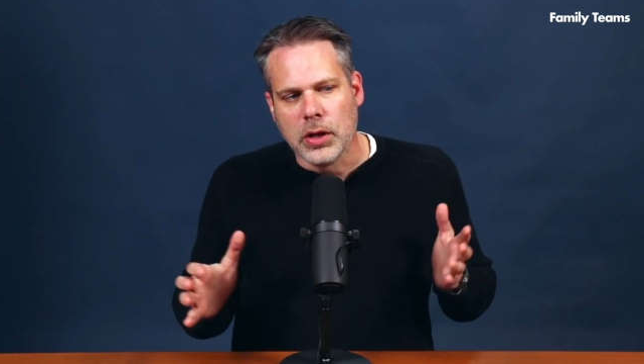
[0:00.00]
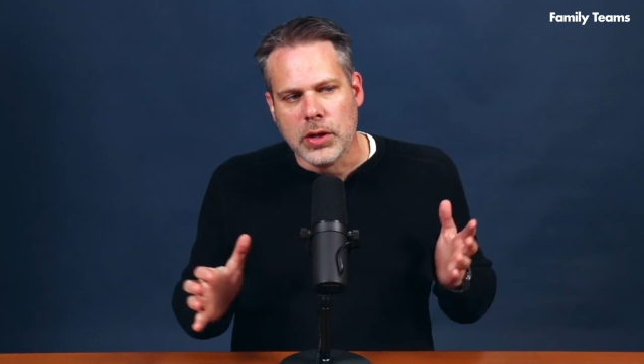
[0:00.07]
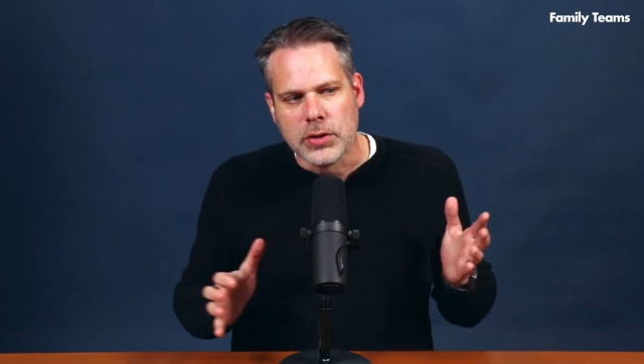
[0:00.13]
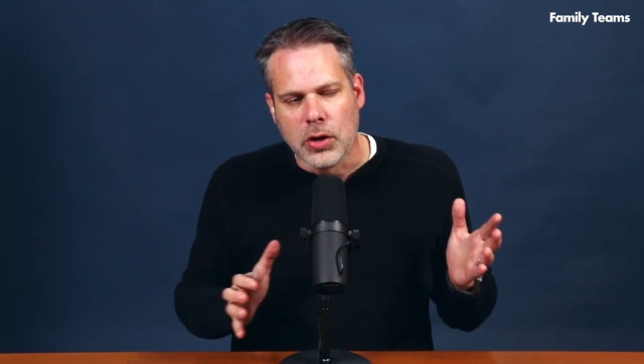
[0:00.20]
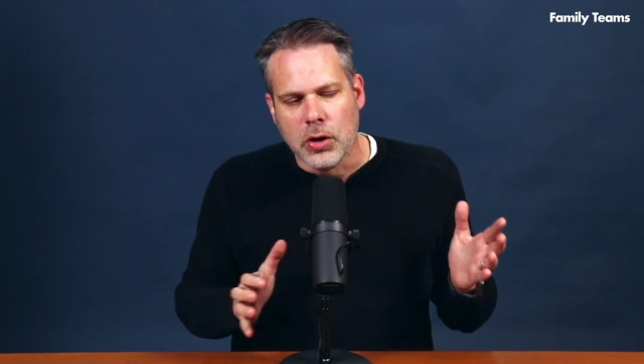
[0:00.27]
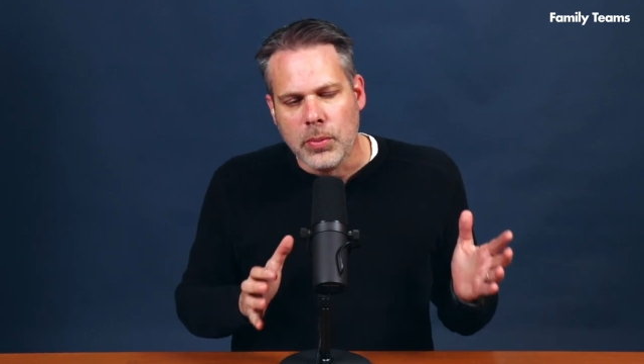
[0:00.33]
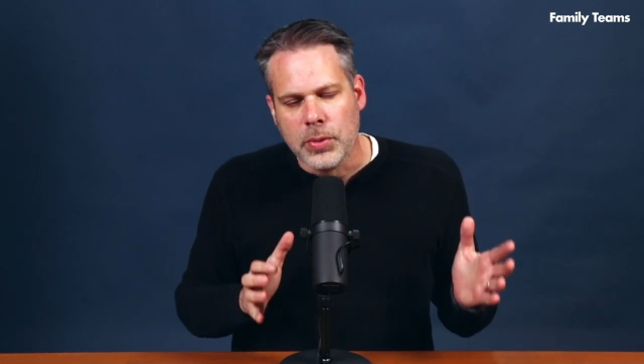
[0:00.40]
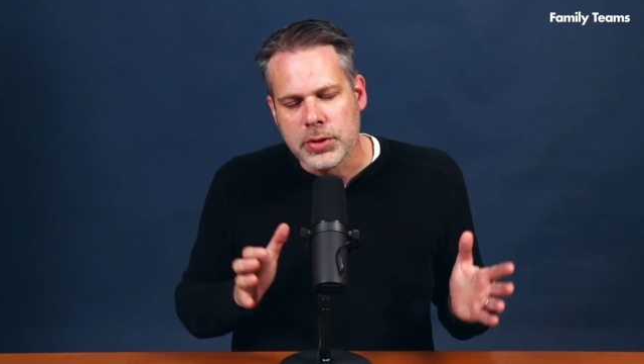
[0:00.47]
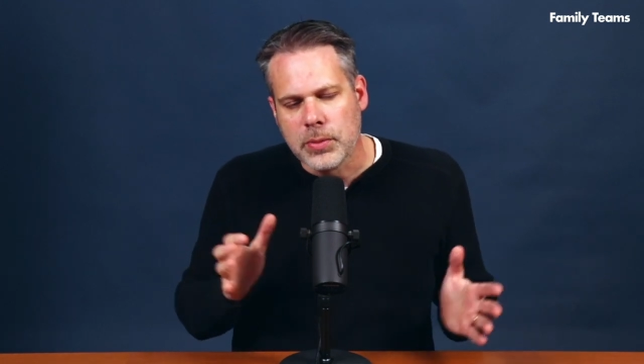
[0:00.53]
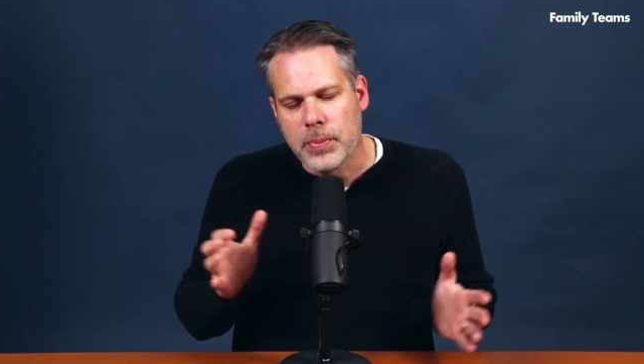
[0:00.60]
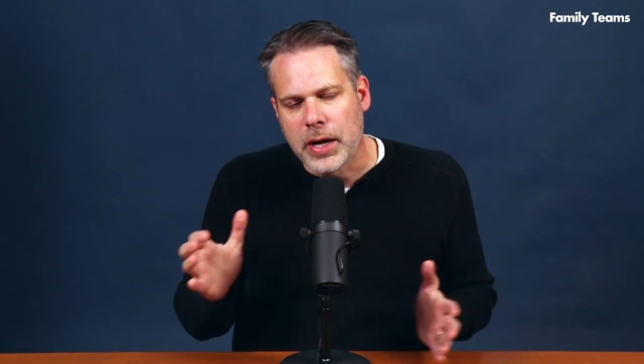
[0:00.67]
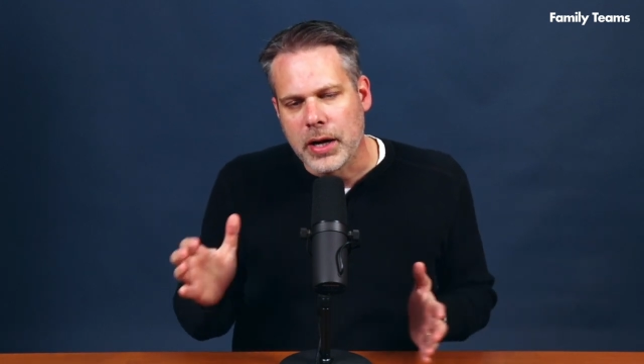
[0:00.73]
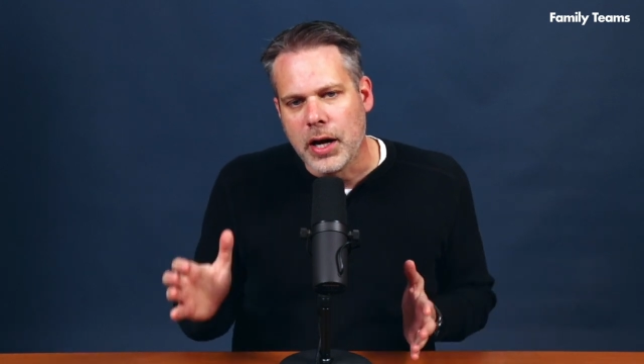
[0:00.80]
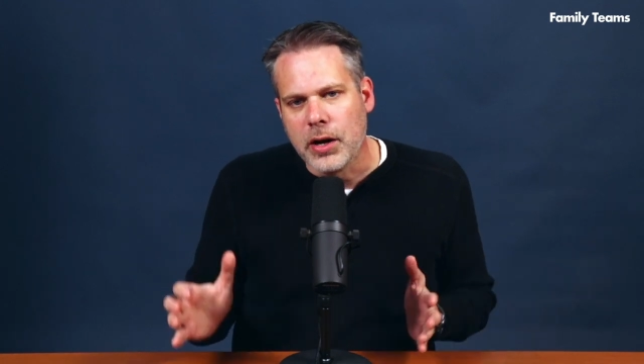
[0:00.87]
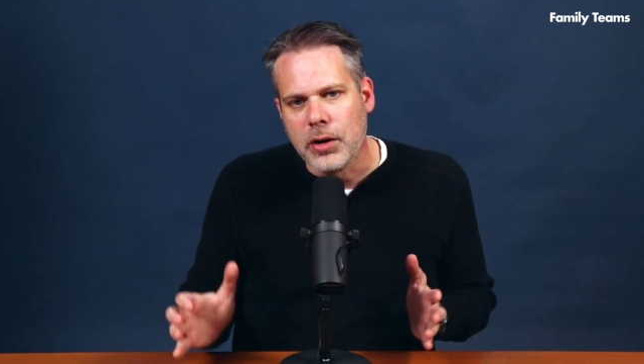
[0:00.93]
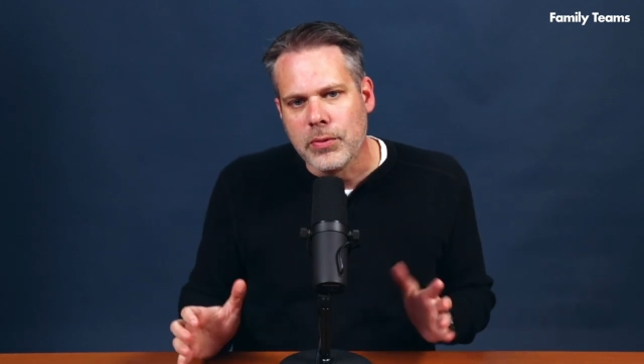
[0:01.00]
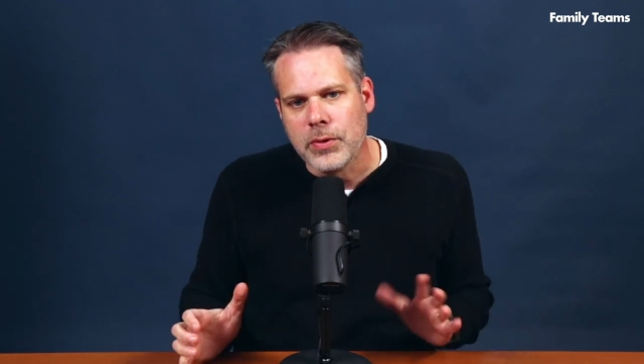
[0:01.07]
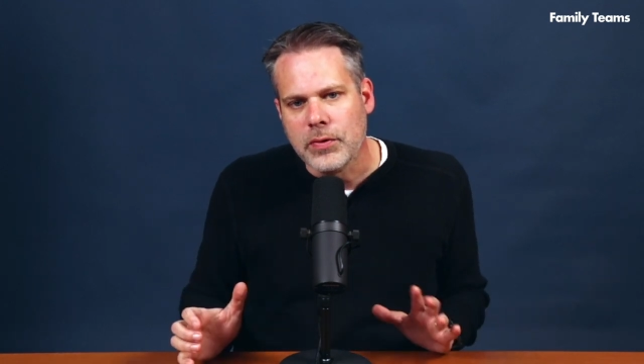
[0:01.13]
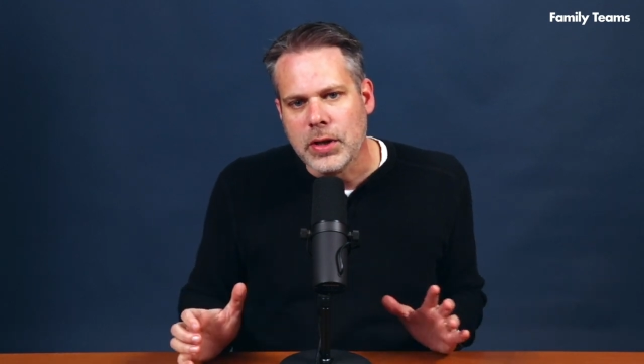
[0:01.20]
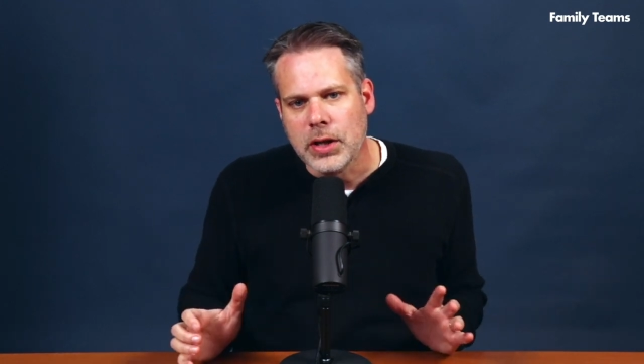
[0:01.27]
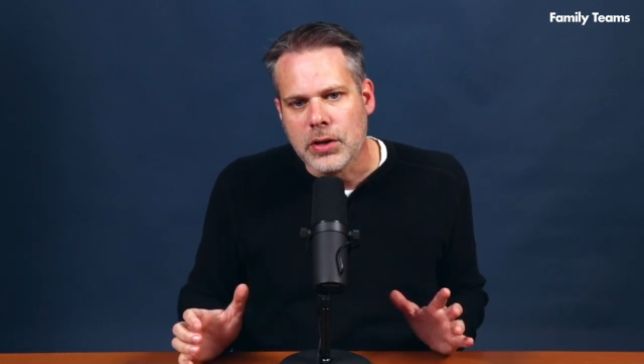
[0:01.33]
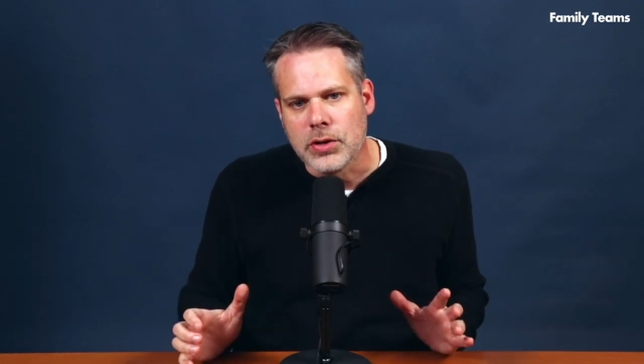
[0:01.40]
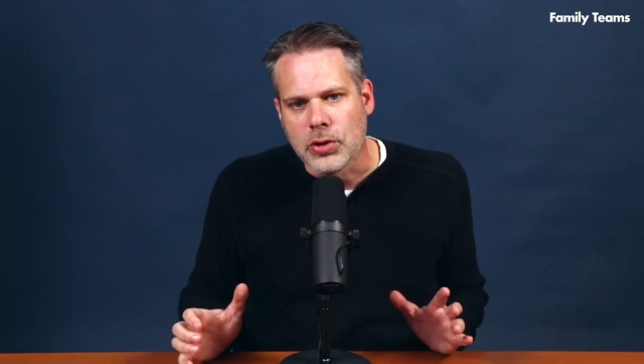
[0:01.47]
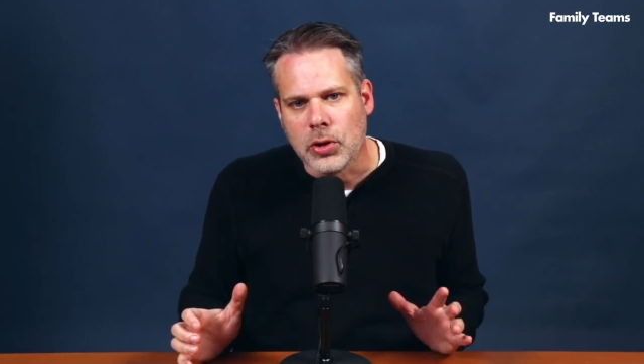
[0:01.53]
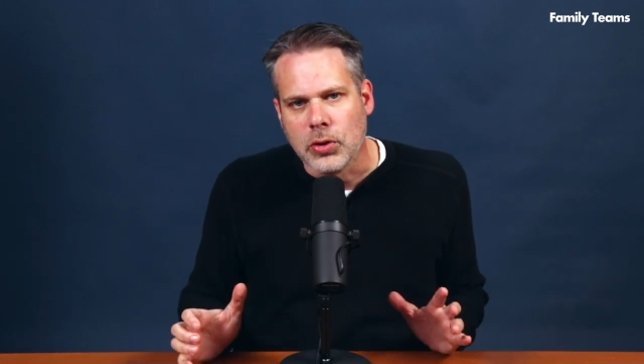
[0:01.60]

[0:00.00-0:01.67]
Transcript: is almost about 150 years